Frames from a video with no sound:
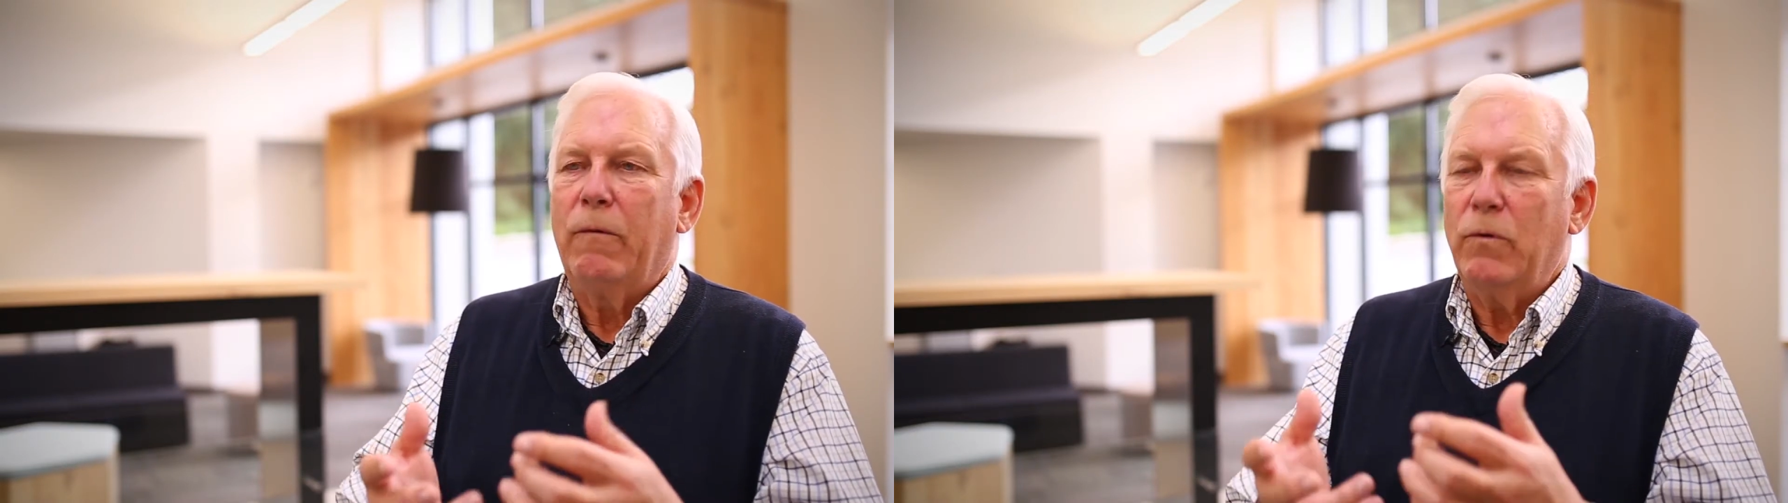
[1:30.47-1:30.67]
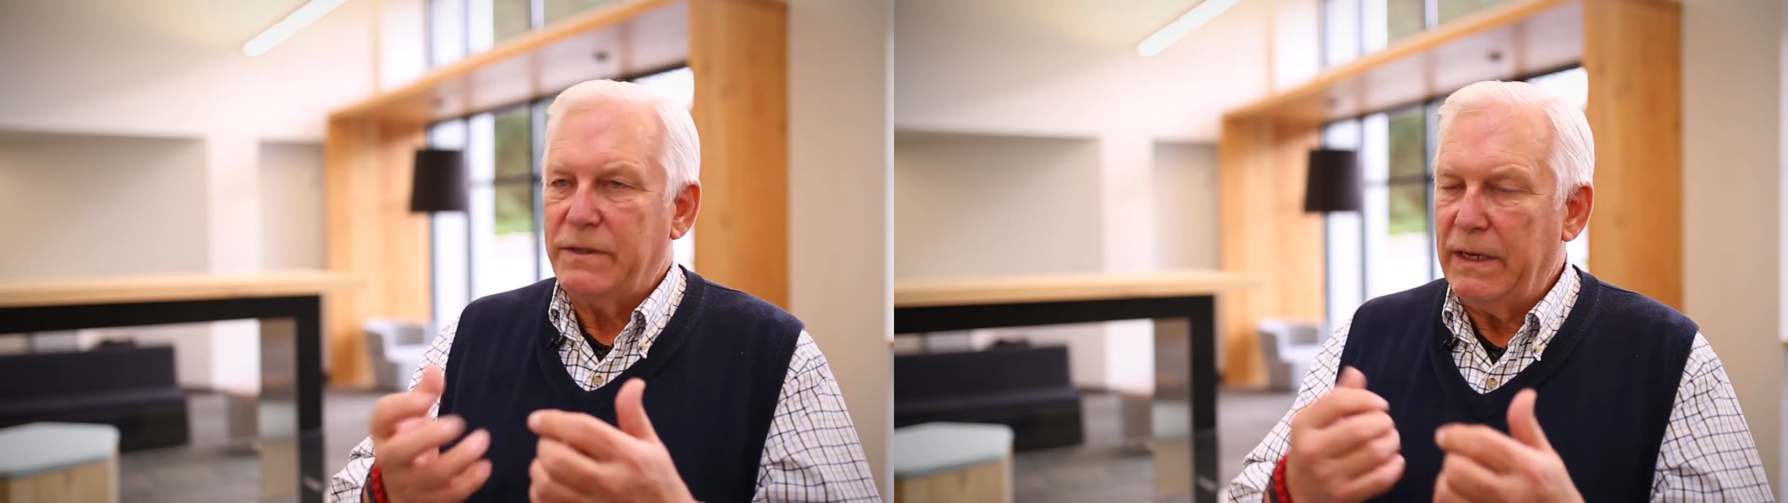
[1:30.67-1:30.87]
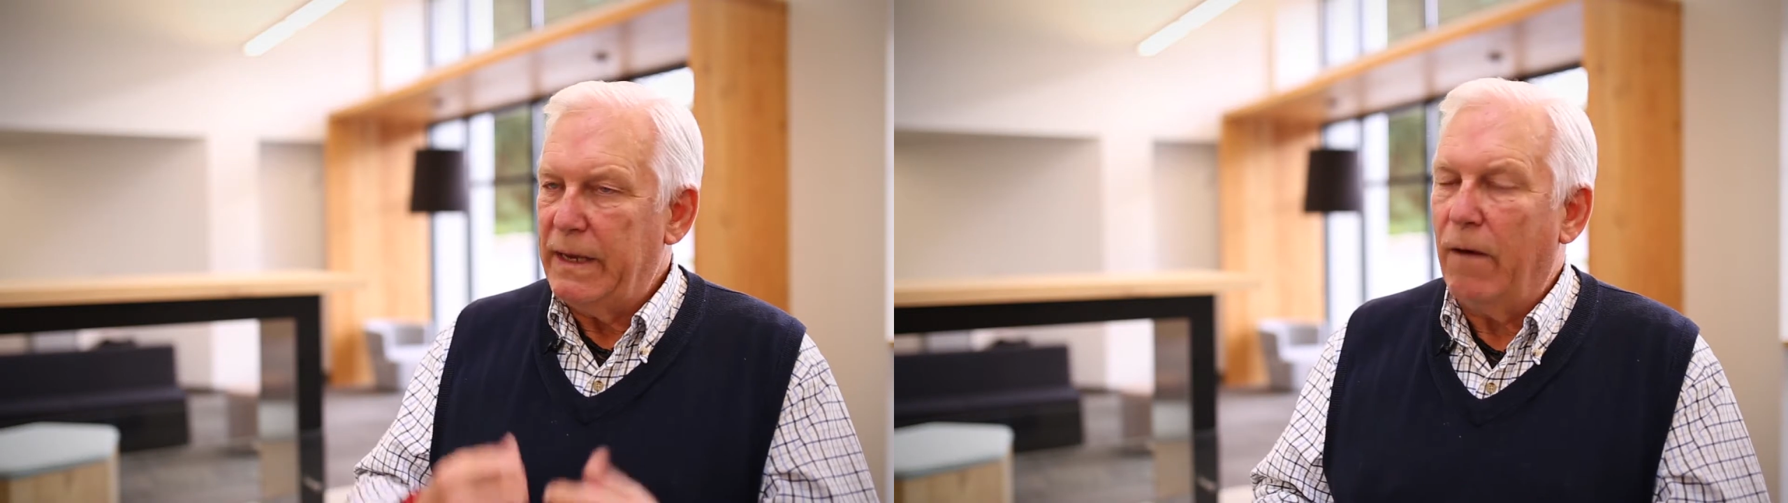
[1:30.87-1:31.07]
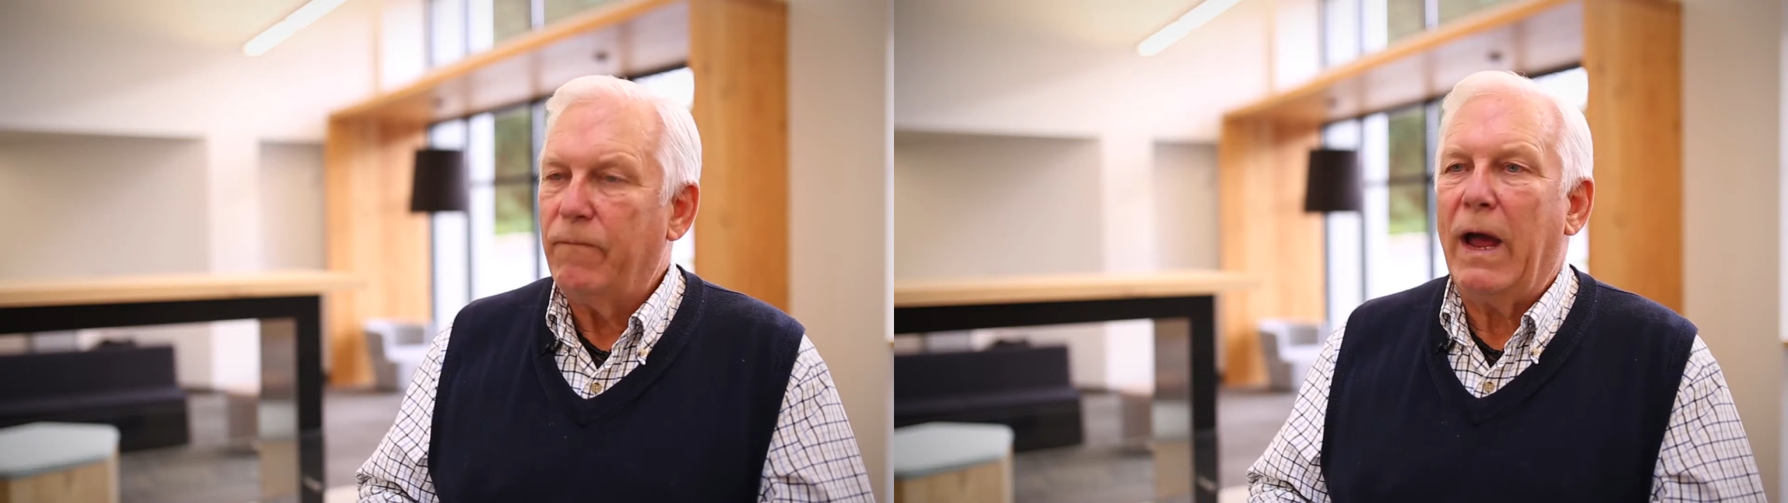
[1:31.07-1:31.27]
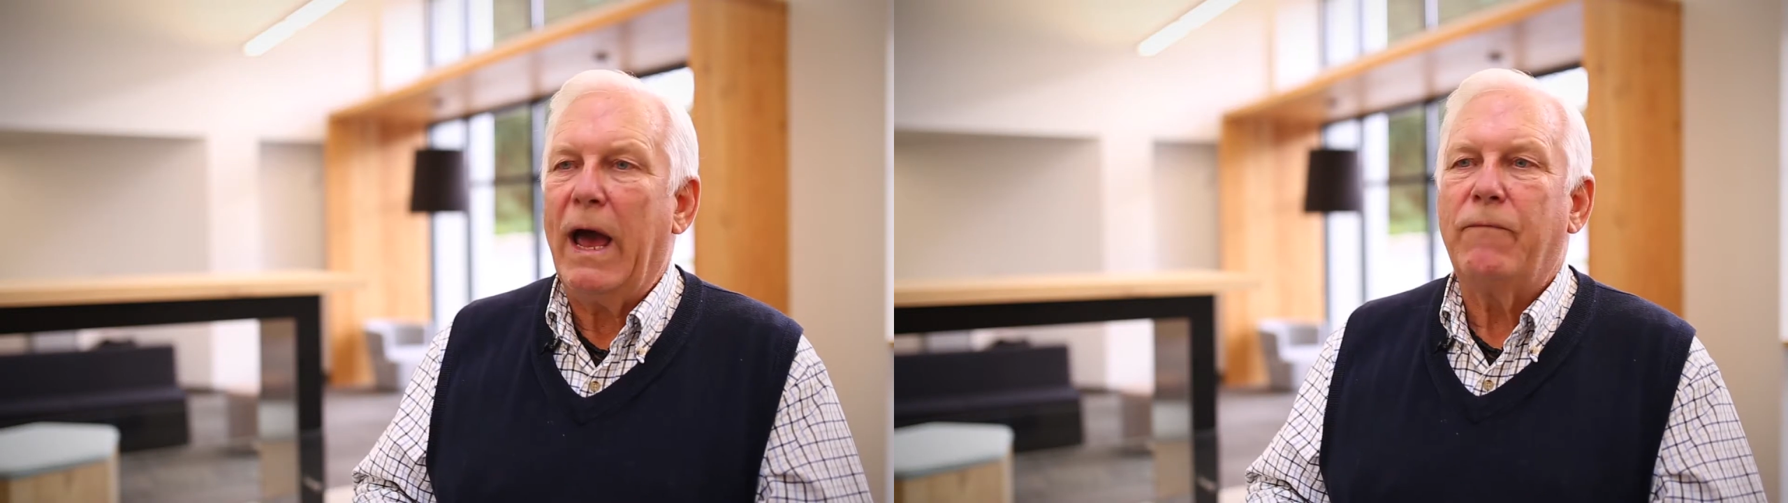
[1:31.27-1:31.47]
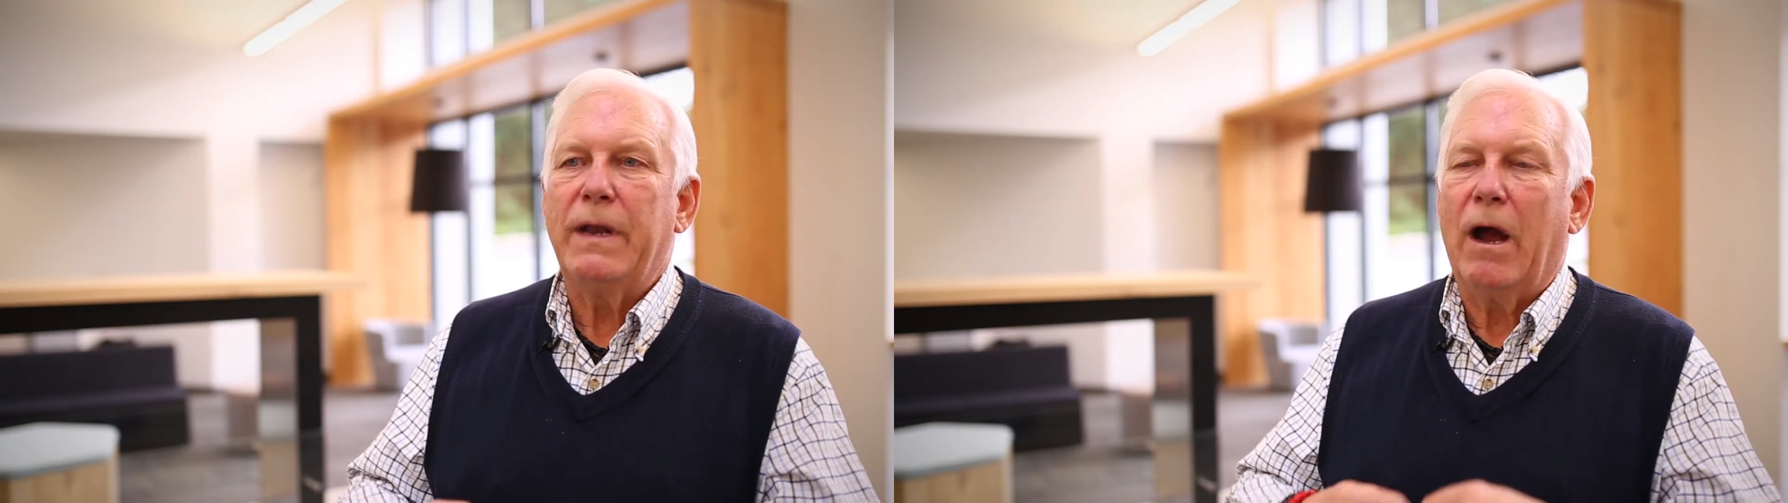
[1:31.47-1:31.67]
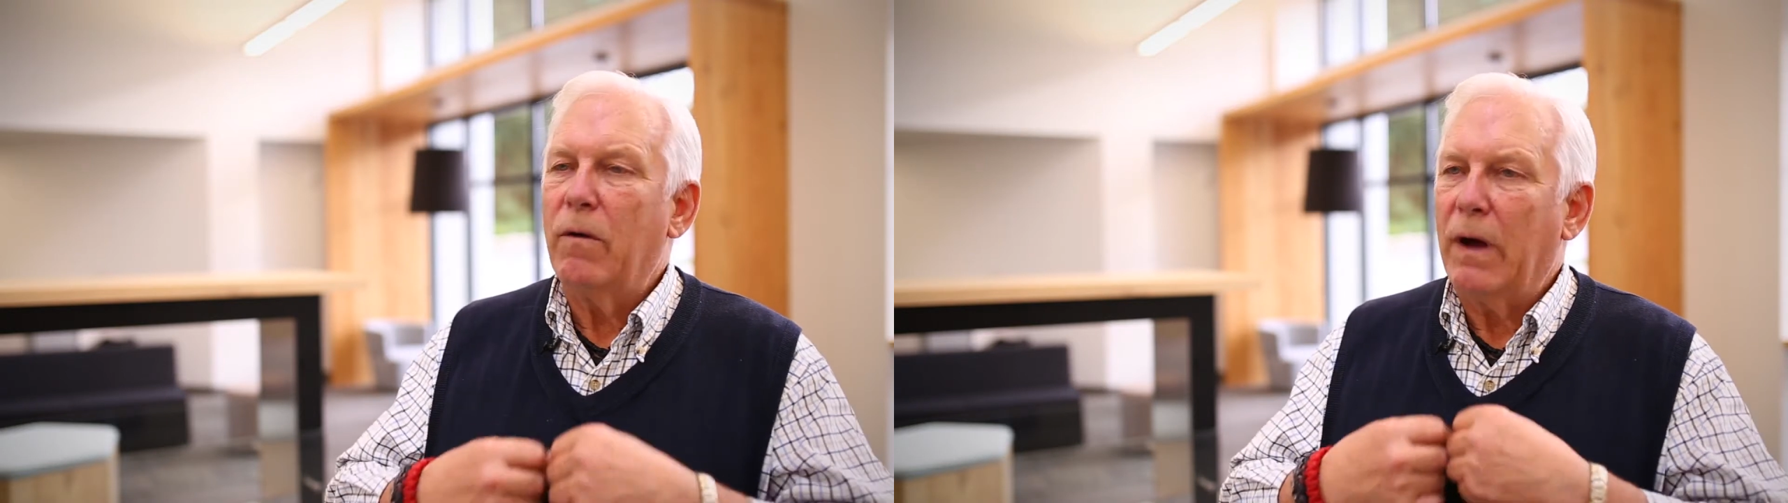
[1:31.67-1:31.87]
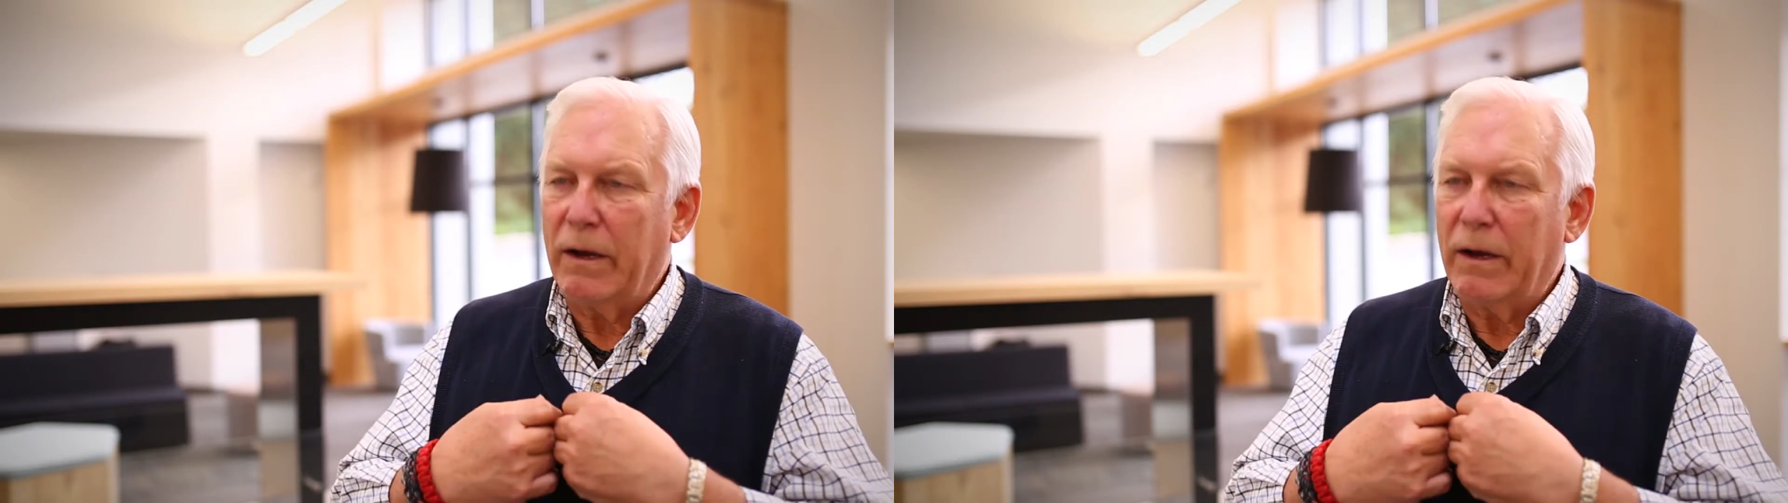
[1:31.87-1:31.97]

We'll sit down for half an hour.